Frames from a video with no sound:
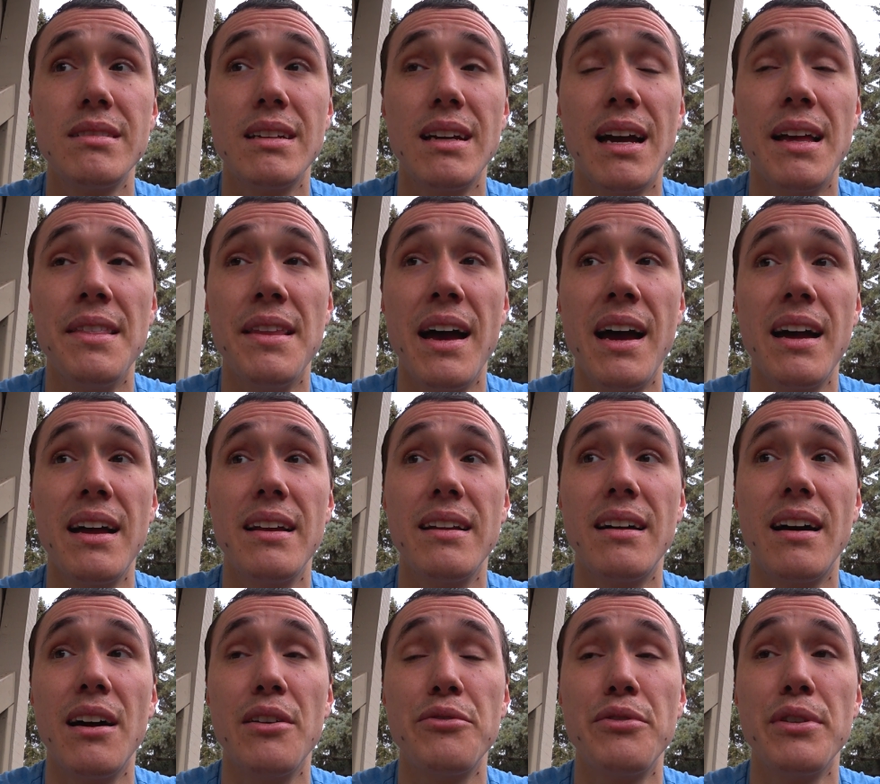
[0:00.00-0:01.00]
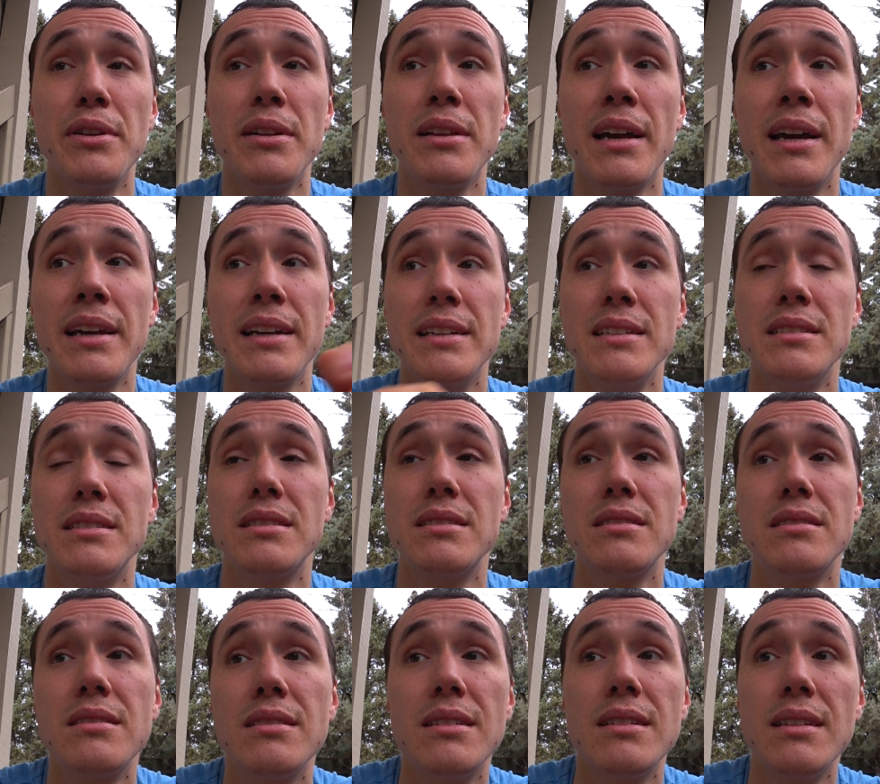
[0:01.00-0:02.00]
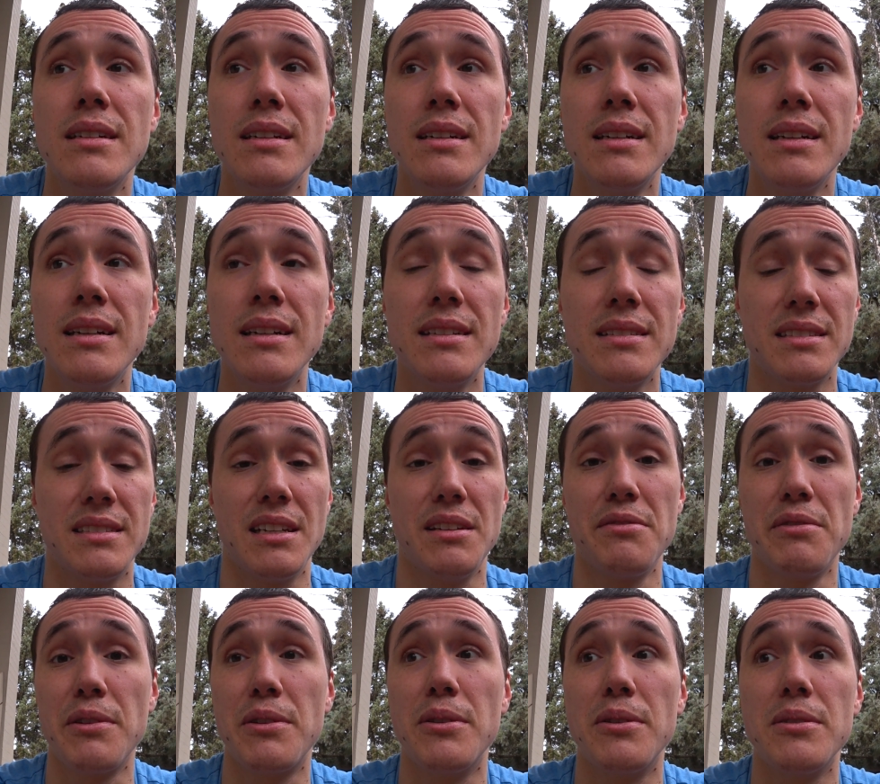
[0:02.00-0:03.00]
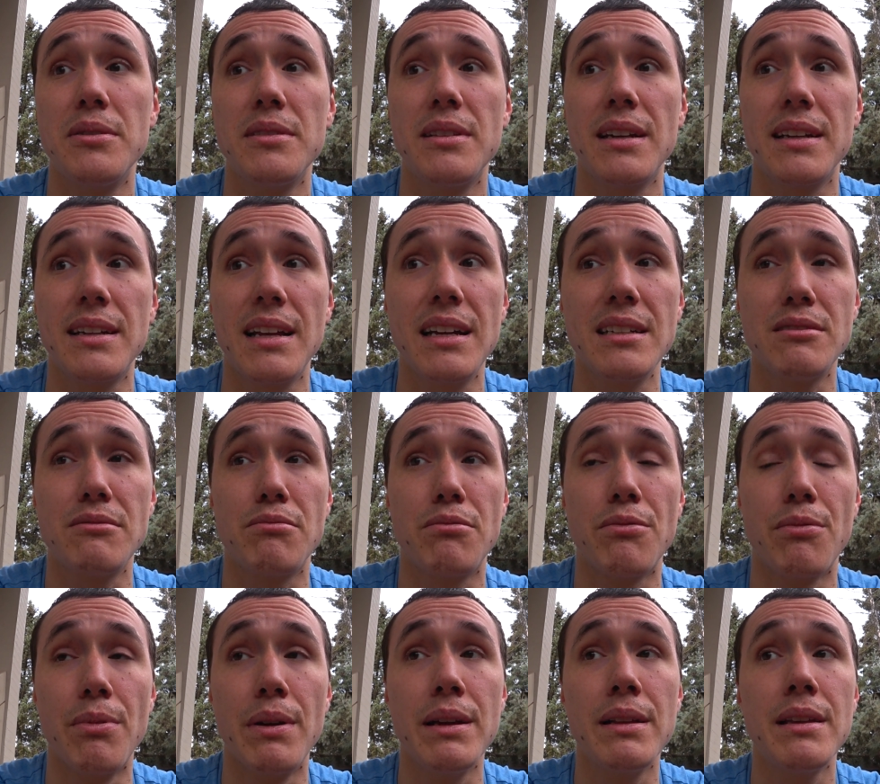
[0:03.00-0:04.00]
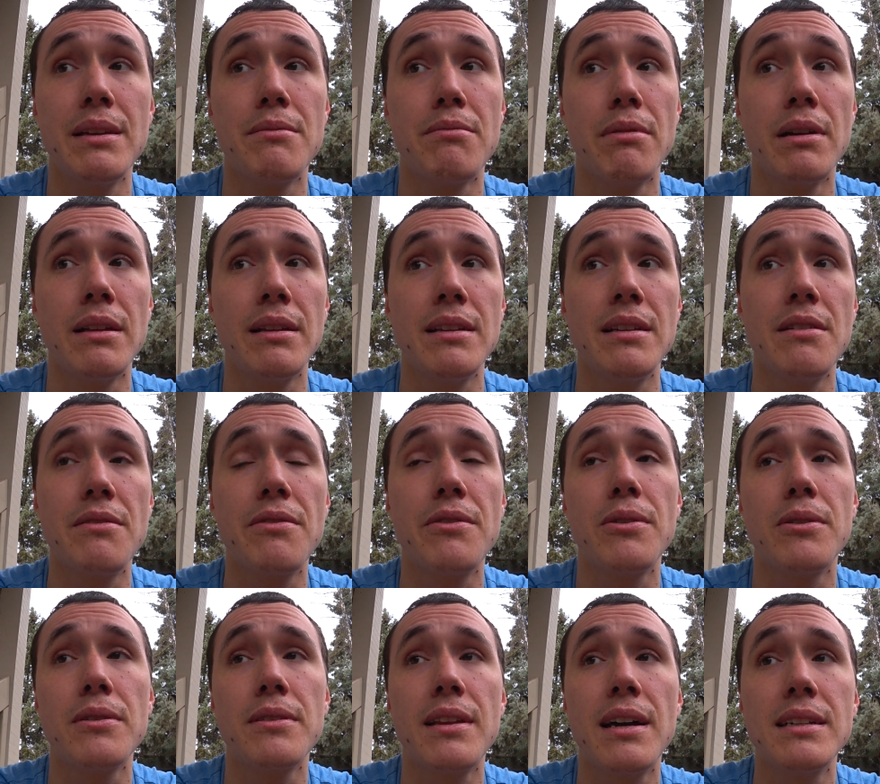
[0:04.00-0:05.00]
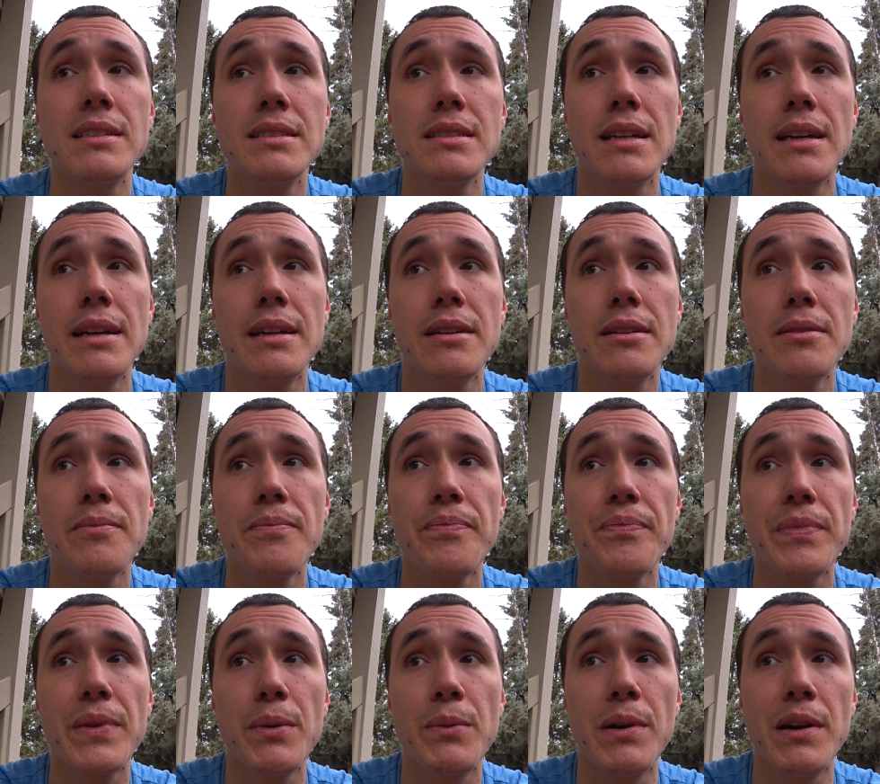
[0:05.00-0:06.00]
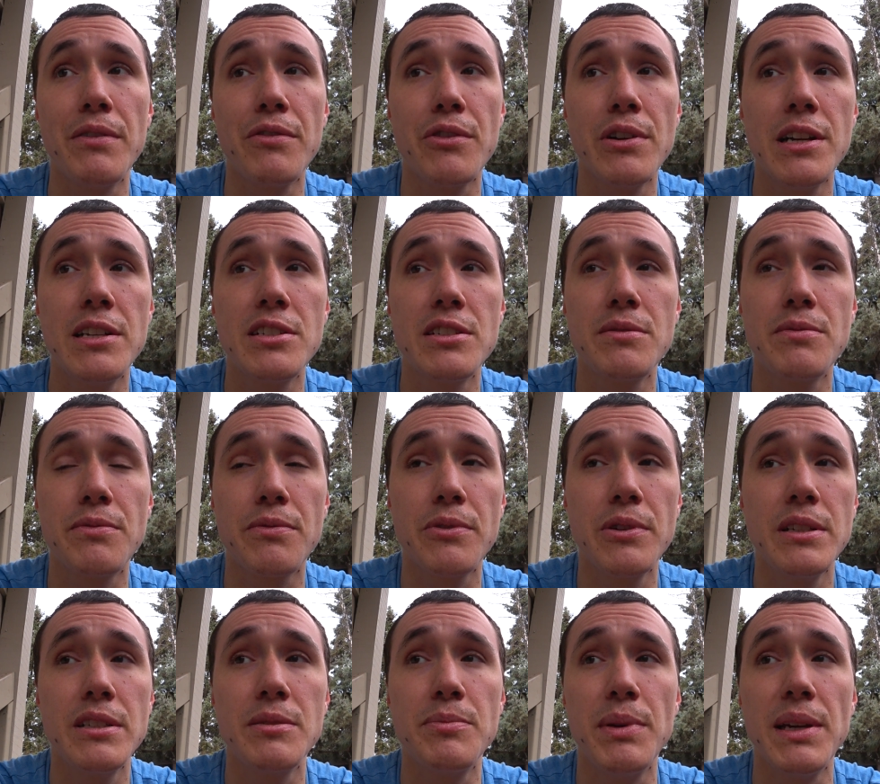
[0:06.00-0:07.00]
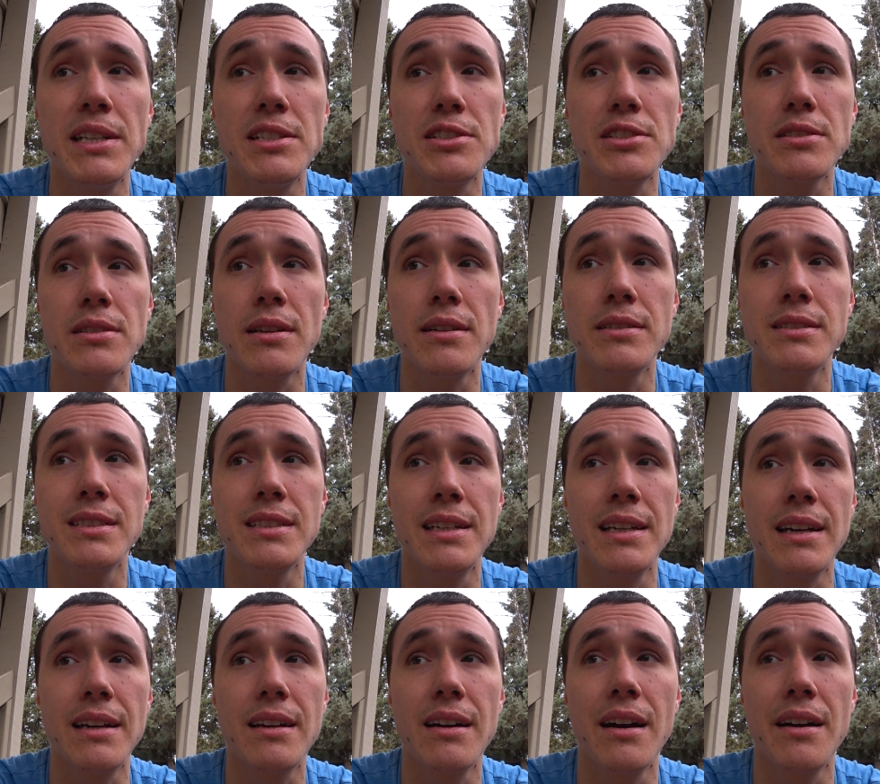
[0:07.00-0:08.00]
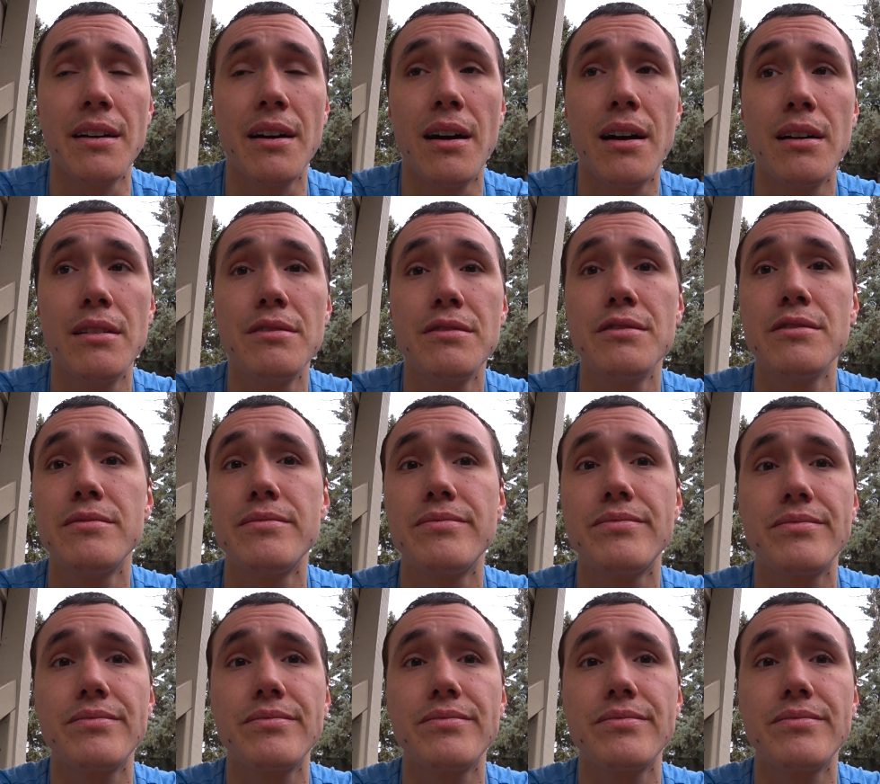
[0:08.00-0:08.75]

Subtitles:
And that I feel like is difficult. Like that's really, really difficult. That's like where free speech starts to get cut off.